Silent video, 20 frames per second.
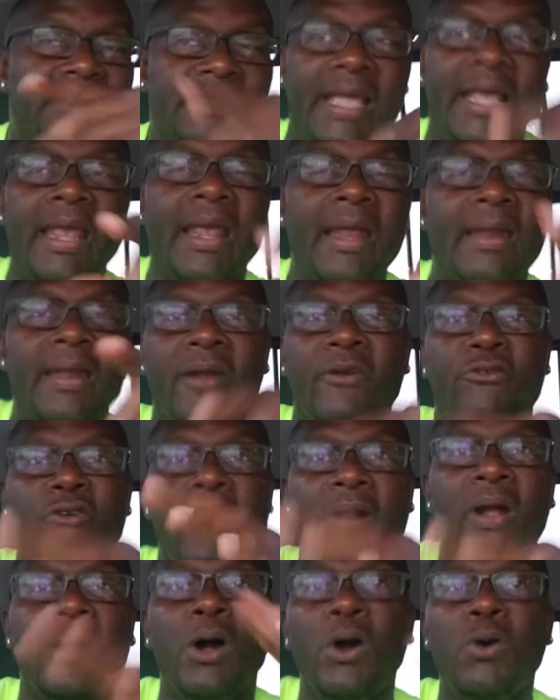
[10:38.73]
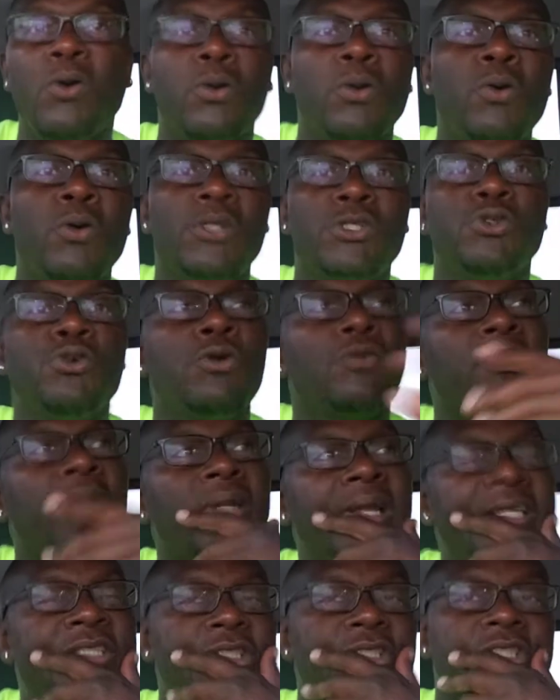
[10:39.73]
They in there trying to hold on to a
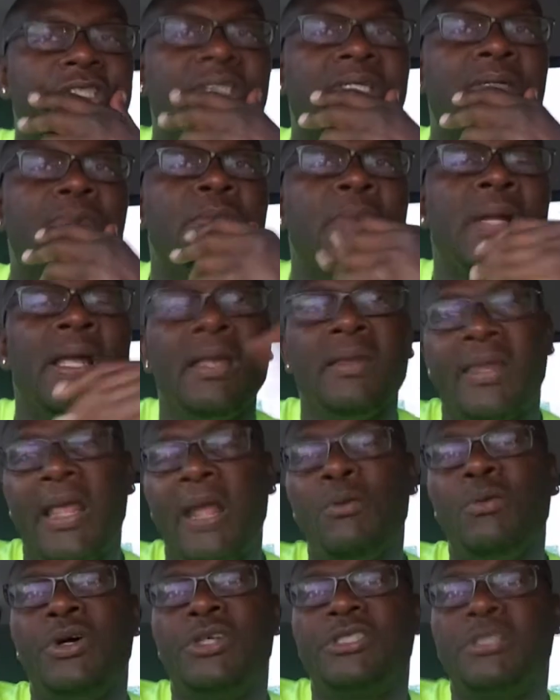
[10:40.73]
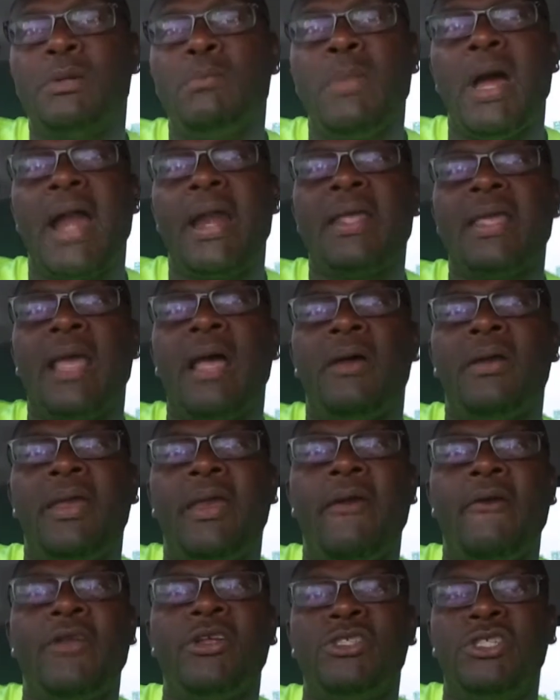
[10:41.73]
relationship. They want somebody out
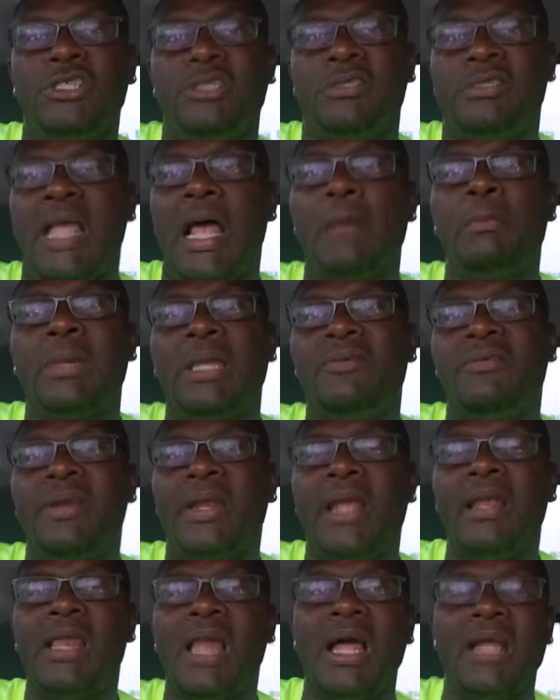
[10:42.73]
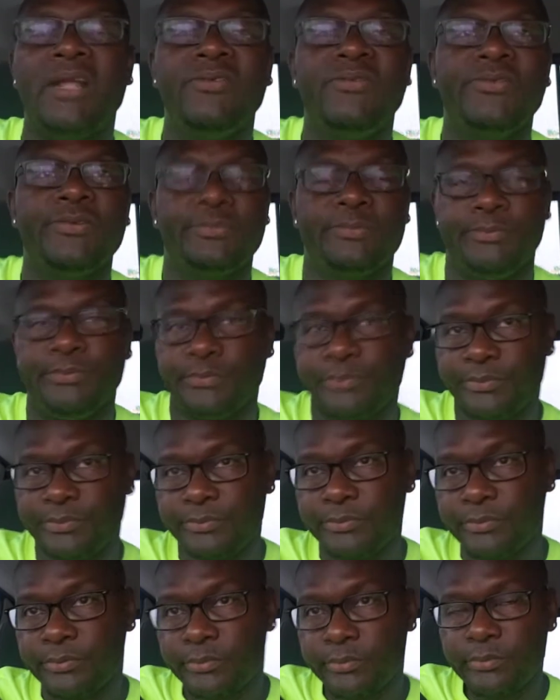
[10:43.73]
here to just stop living their life
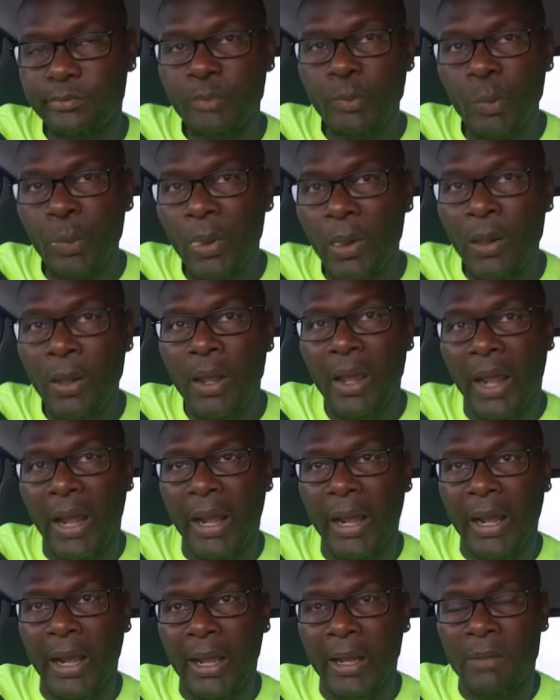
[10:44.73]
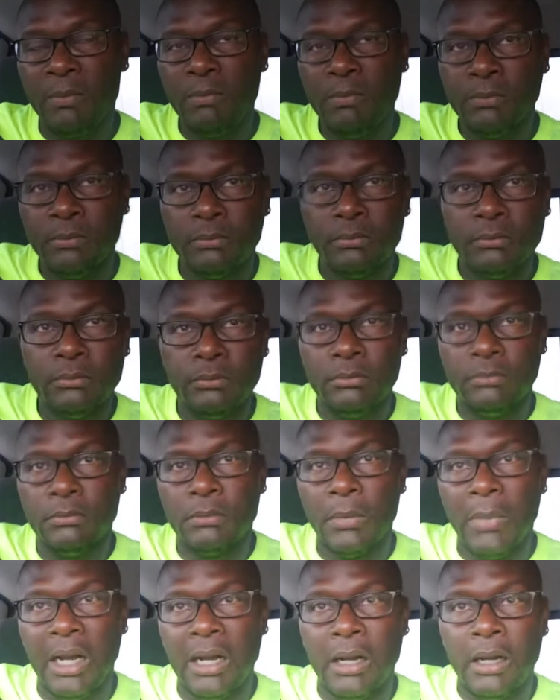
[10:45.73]
and
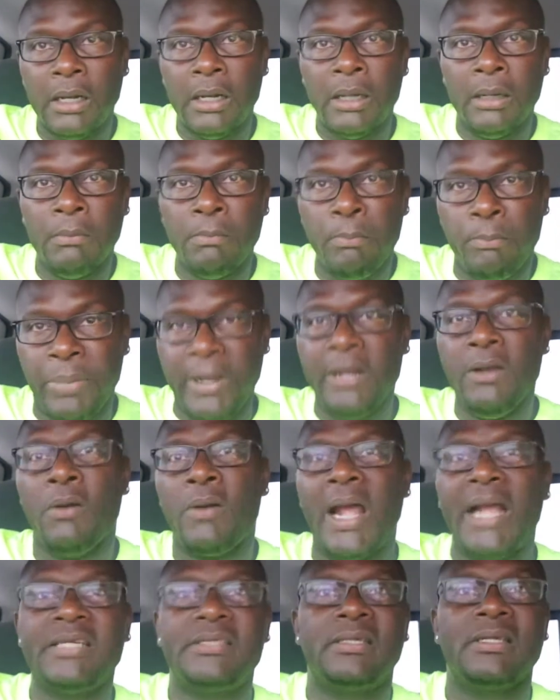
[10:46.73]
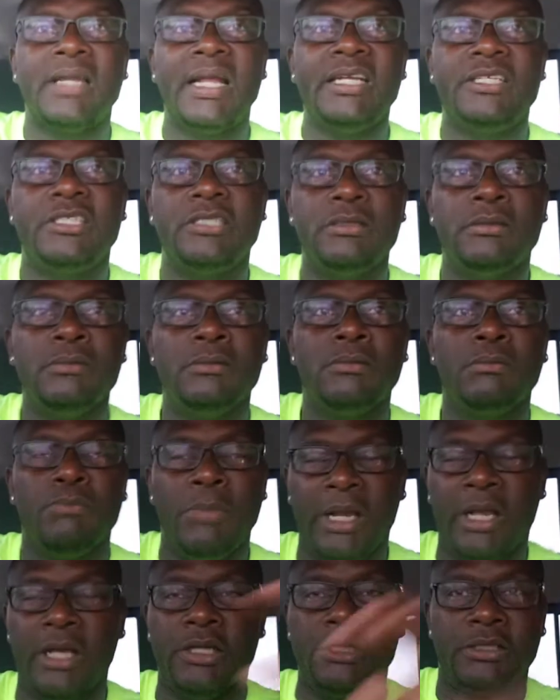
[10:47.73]
be on isolation,
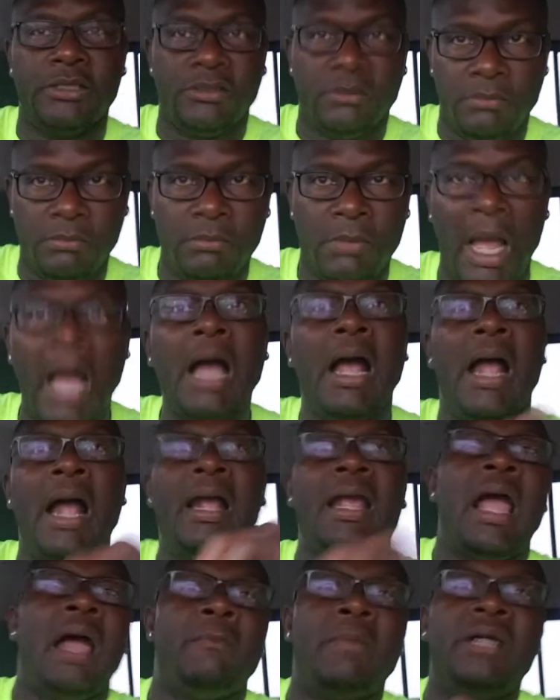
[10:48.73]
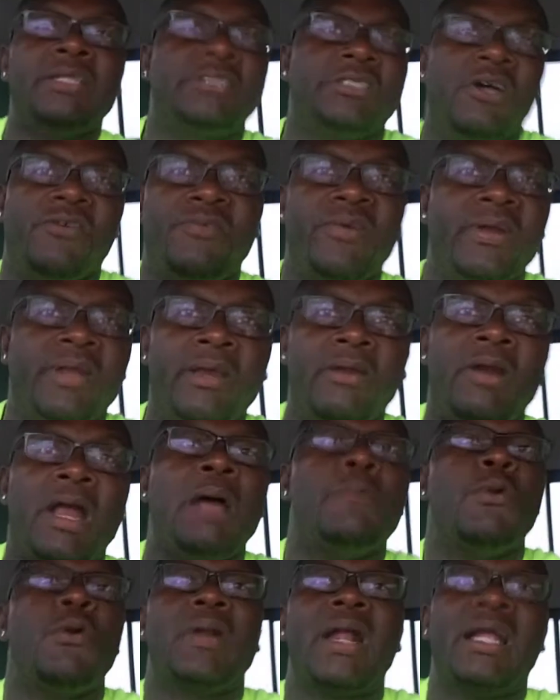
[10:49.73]
because I got myself in here.
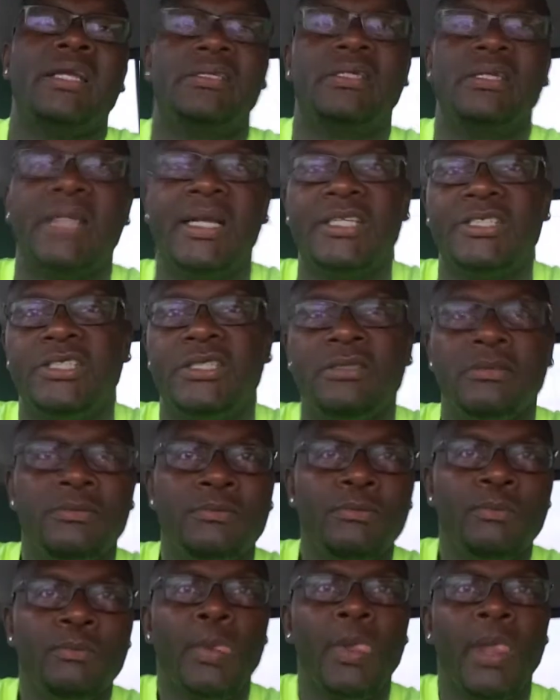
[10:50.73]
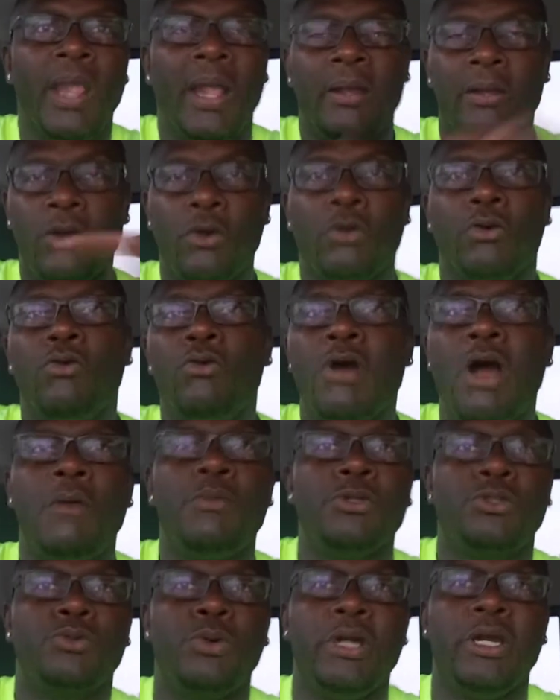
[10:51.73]
I'm on isolation, and you're who I
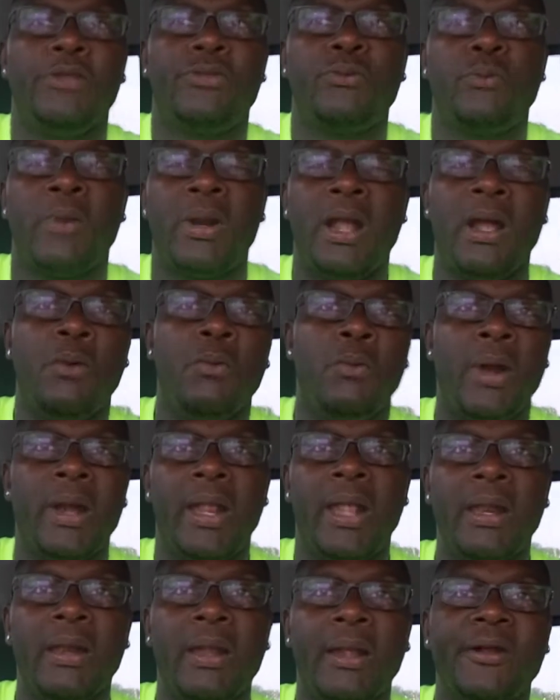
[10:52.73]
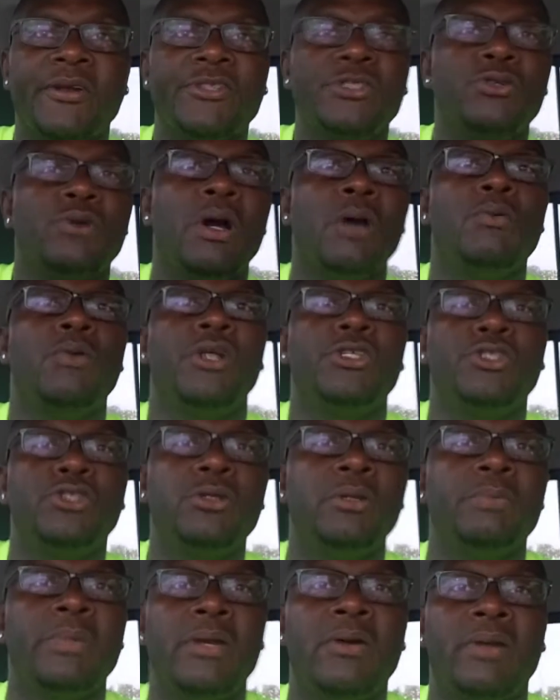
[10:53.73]
was with when I went in there, so I want you
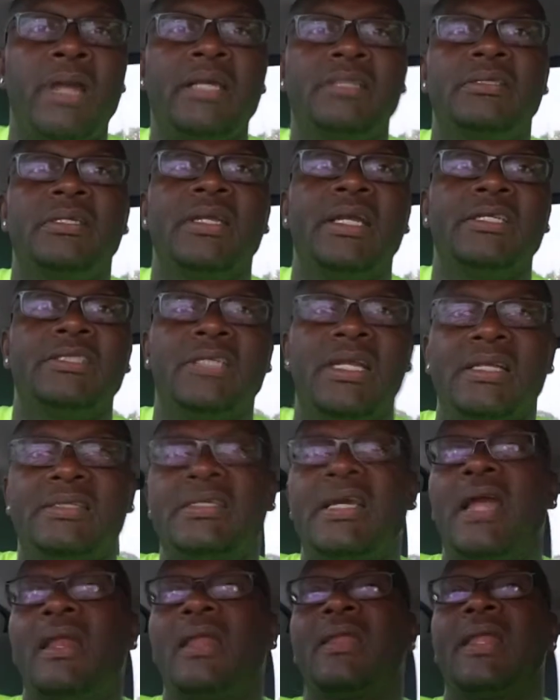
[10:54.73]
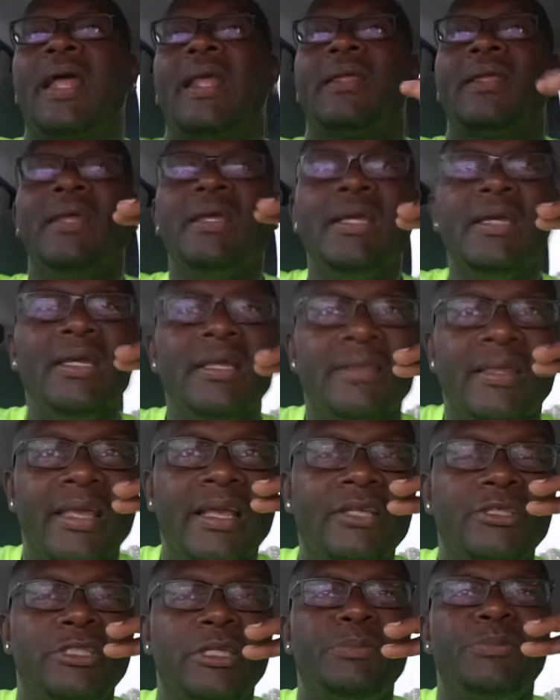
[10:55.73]
to be on isolation. That's kind of like the
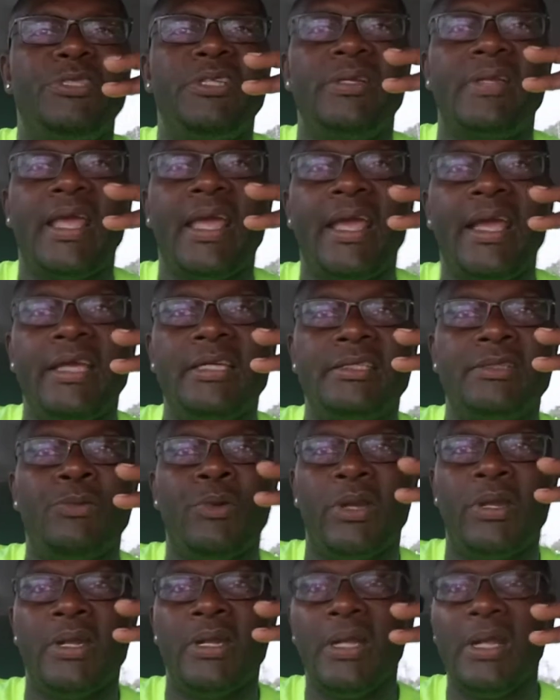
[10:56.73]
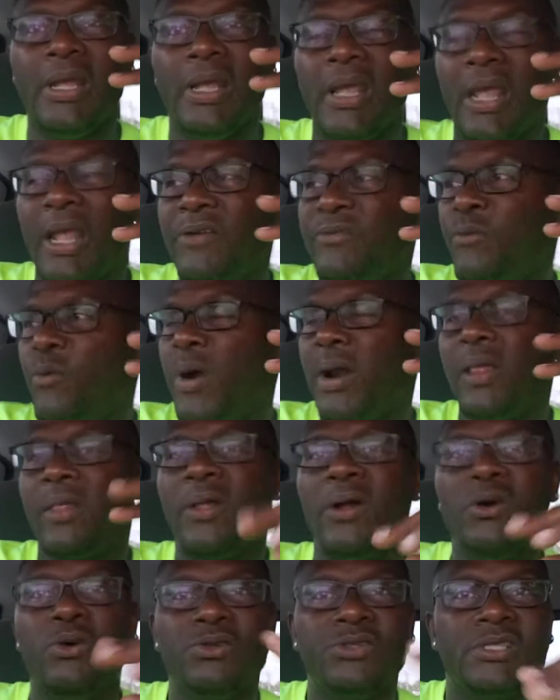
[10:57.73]
Egyptian days, when if one of
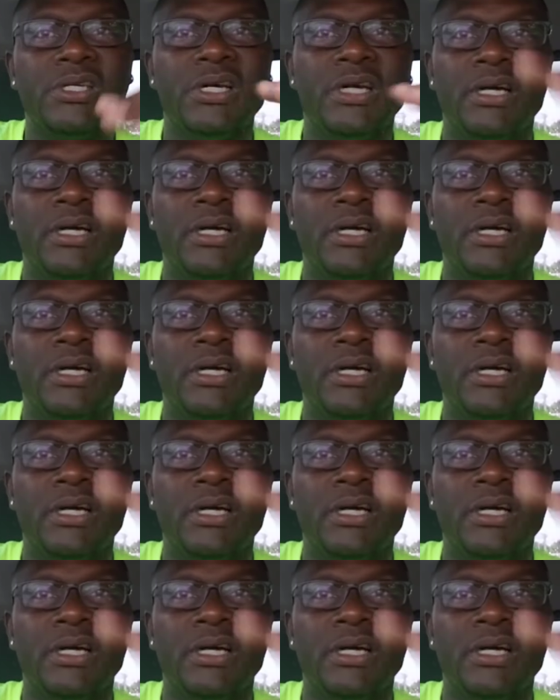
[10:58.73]
those